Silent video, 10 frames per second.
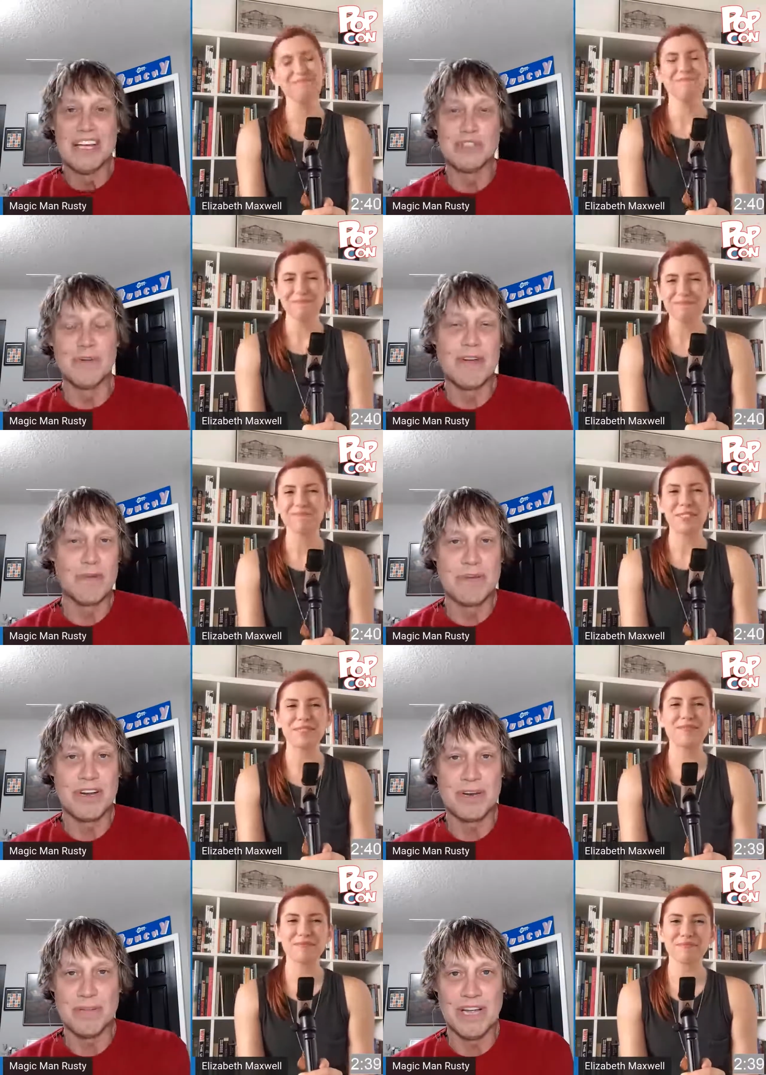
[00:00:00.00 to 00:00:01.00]
Speaker 1: So have you ever
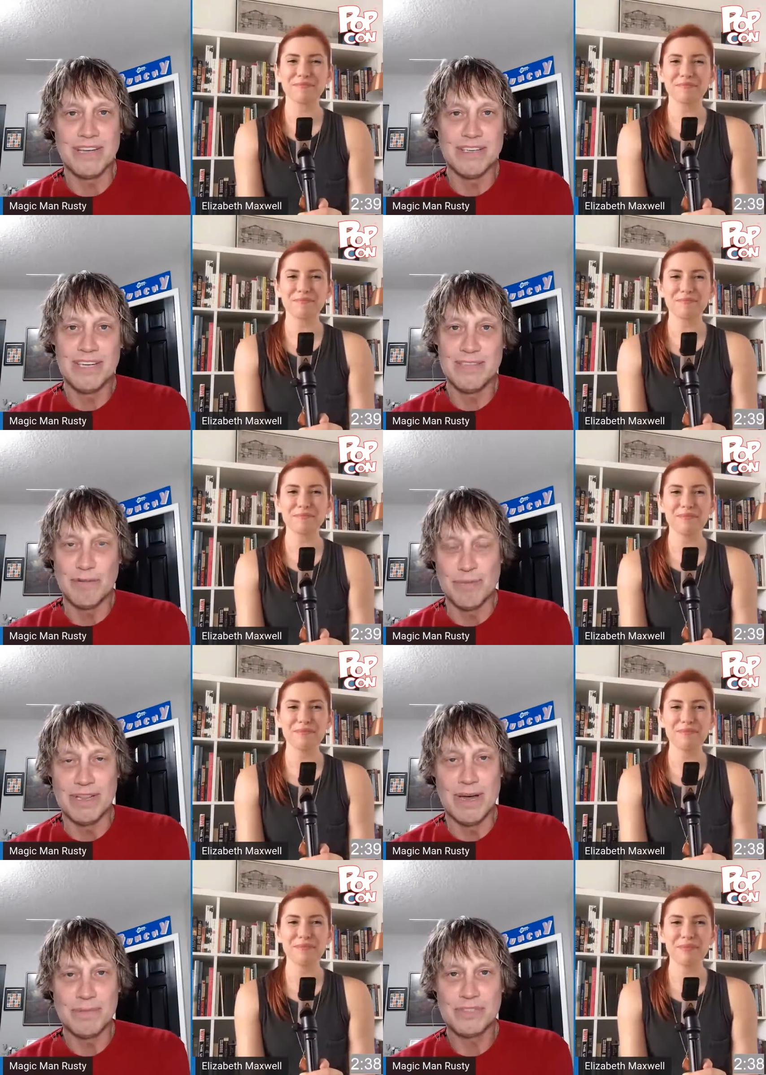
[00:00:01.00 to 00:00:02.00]
been on a blind date? You ever
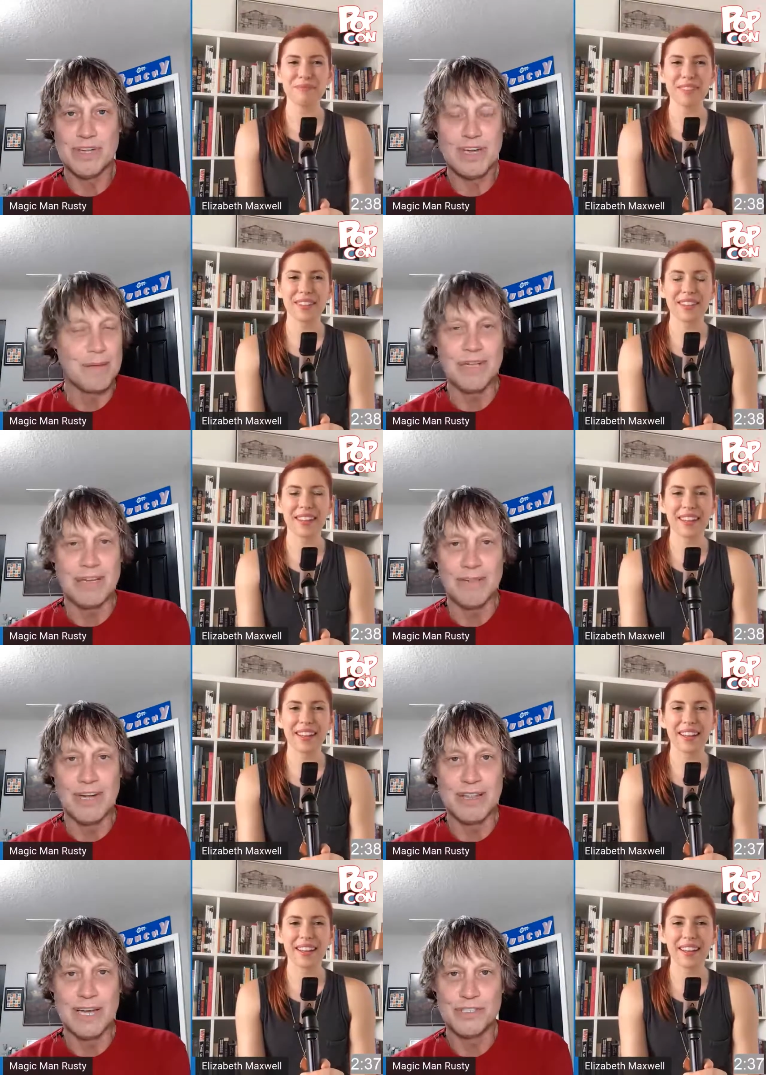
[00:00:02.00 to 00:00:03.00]
made that mistake? I mean,
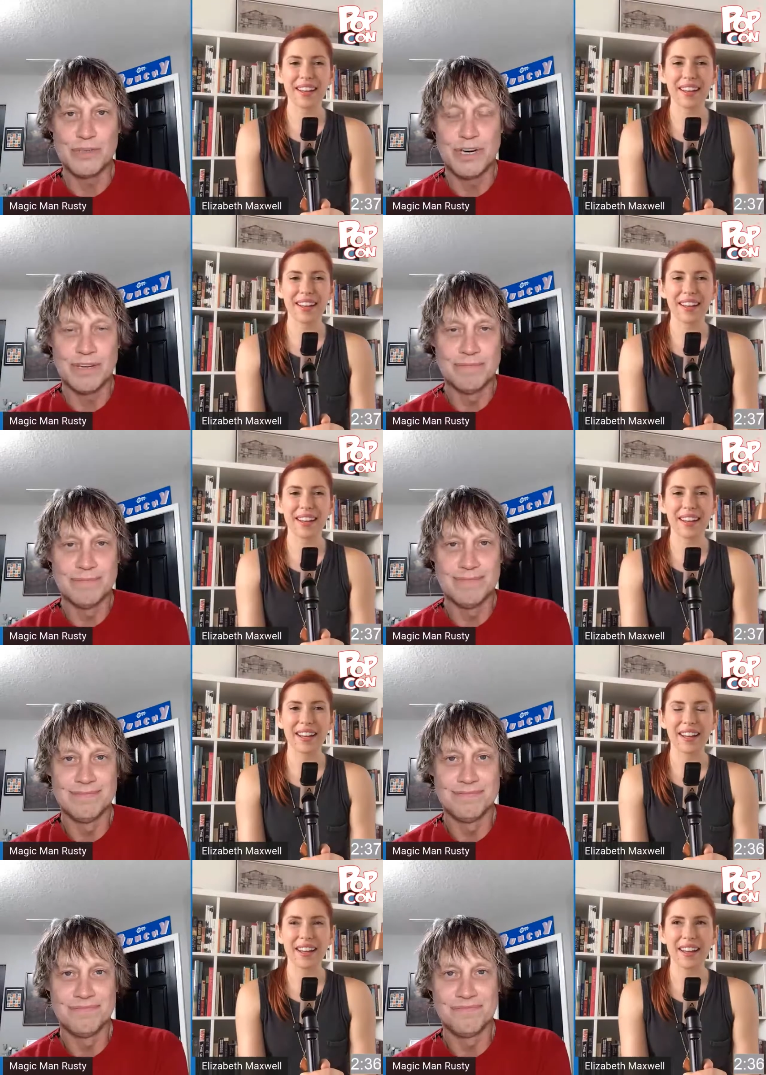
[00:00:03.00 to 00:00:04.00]
ever had that joy?
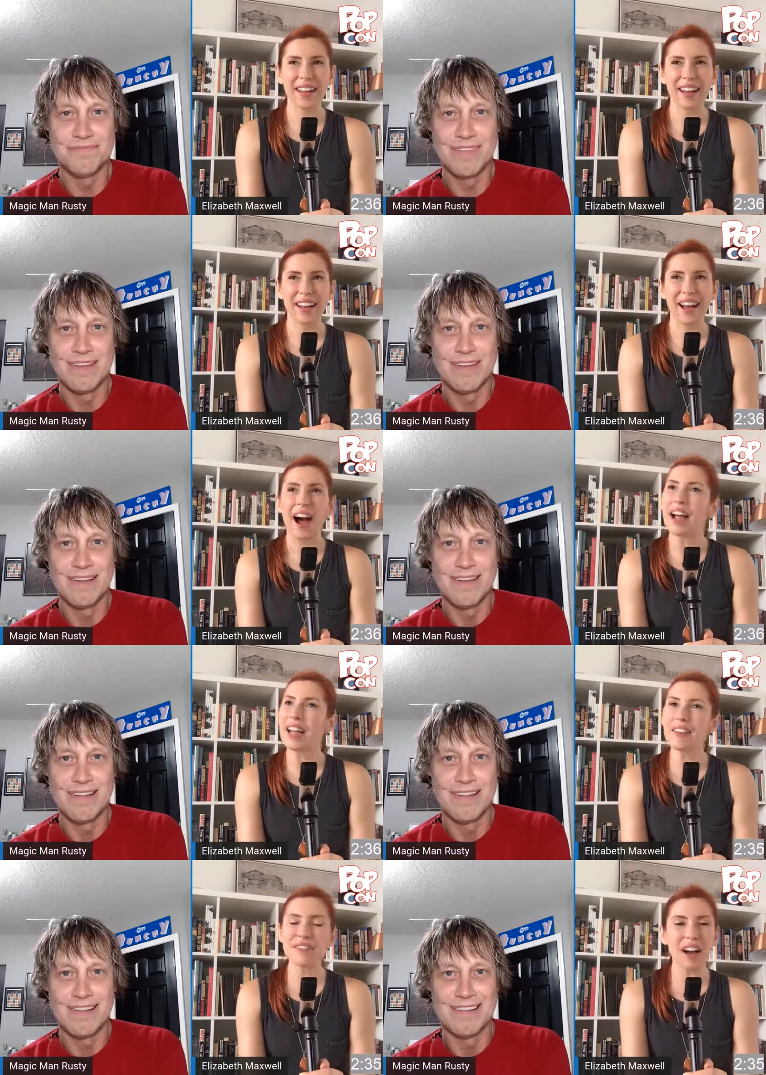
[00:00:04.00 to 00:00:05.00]
Speaker 2: I
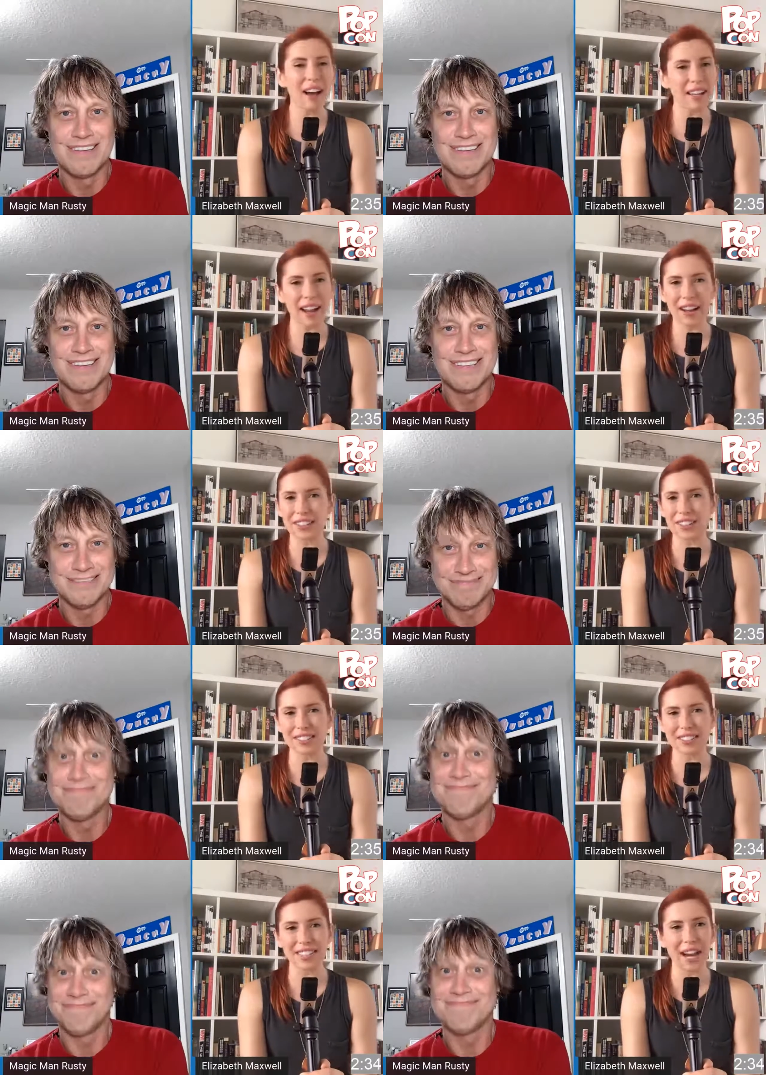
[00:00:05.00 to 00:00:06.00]
have not
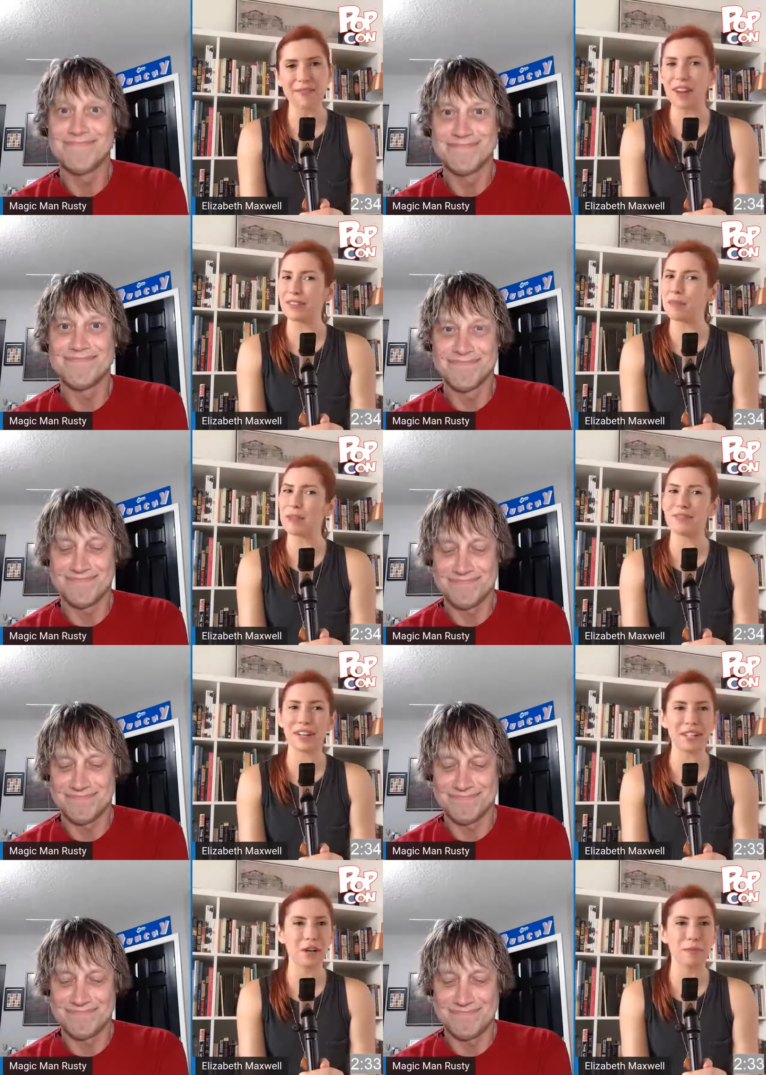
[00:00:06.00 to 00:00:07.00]
actually. I've never been
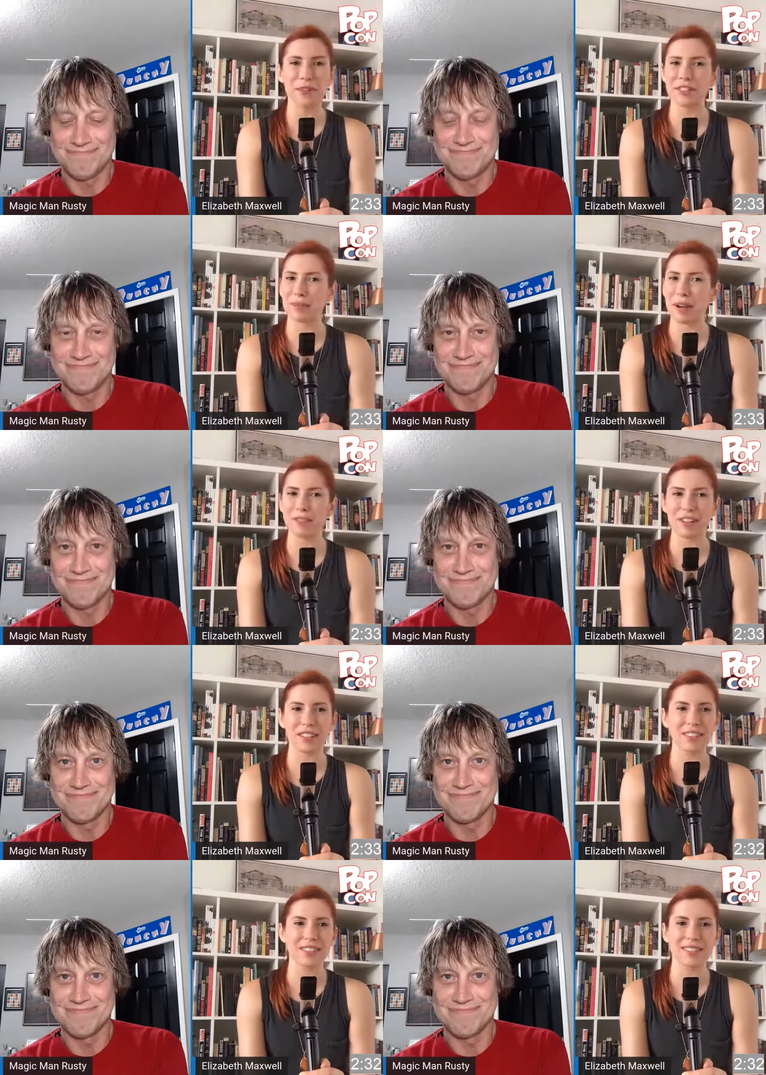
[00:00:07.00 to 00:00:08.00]
very open to my
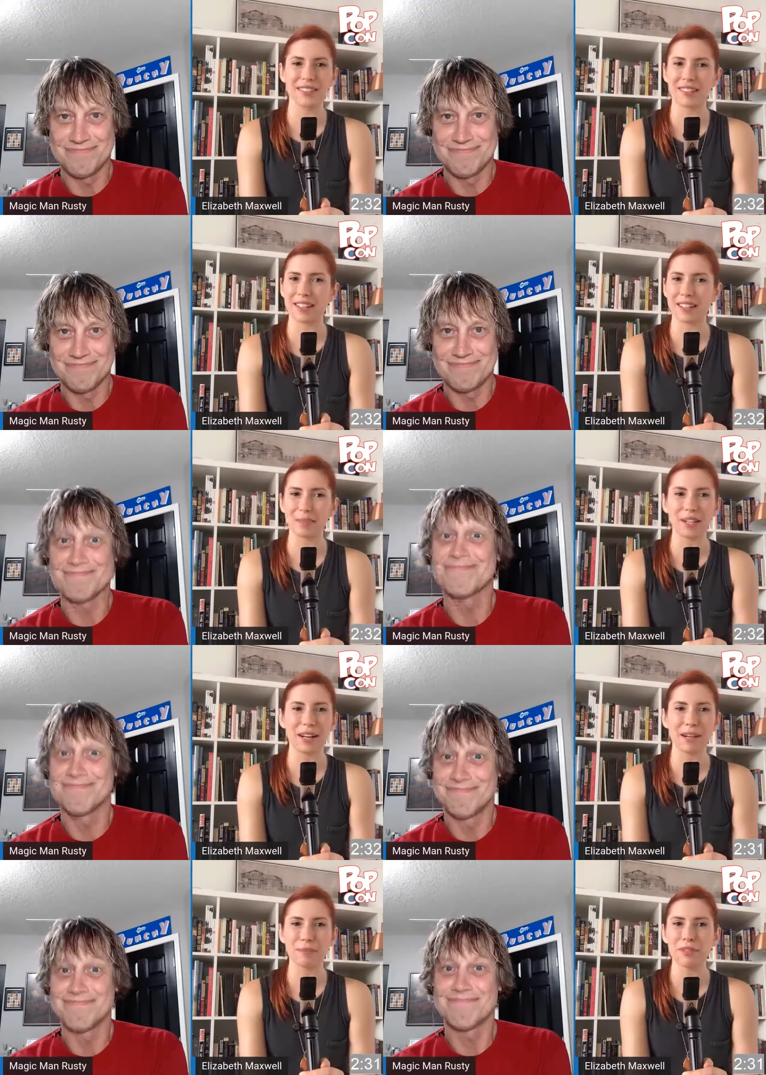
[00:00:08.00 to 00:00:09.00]
friends setting me
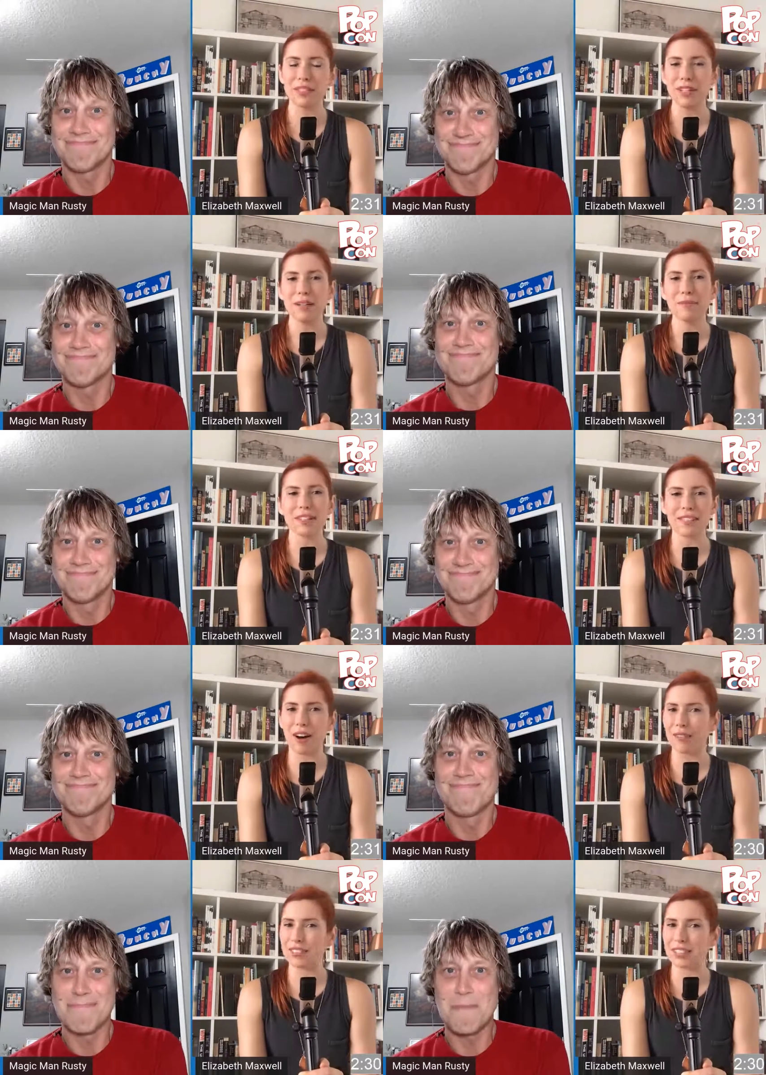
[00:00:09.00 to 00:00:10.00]
up because mm.
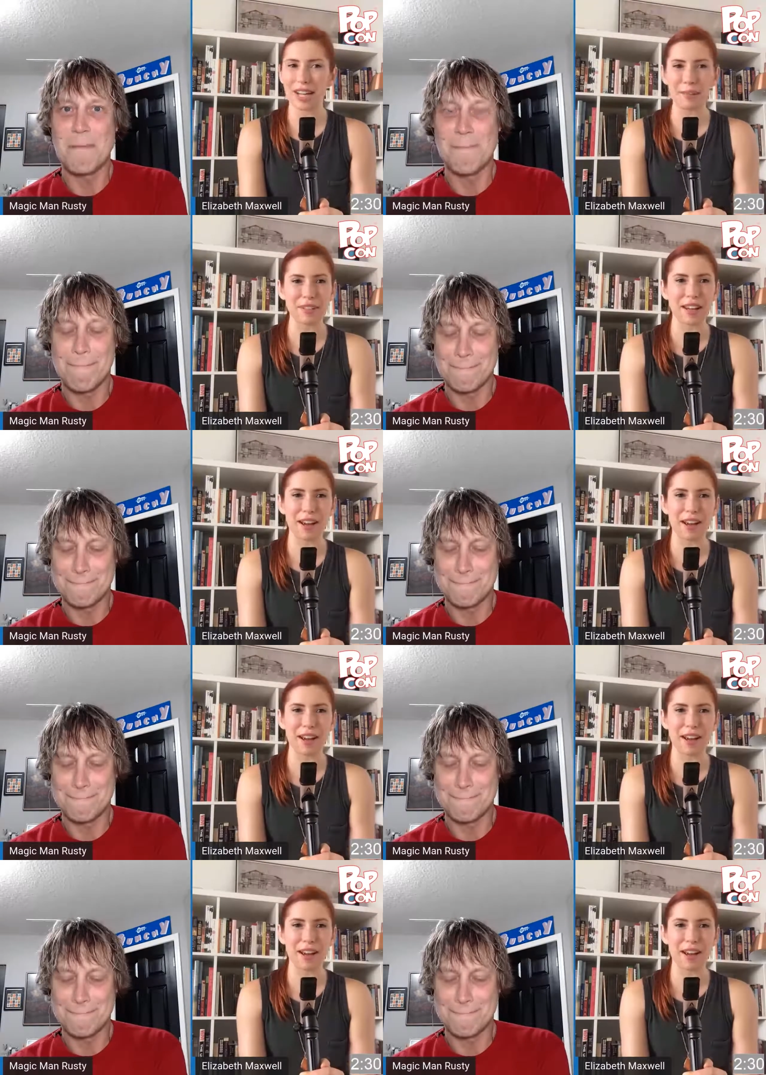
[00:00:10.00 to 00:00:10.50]
oftentimes I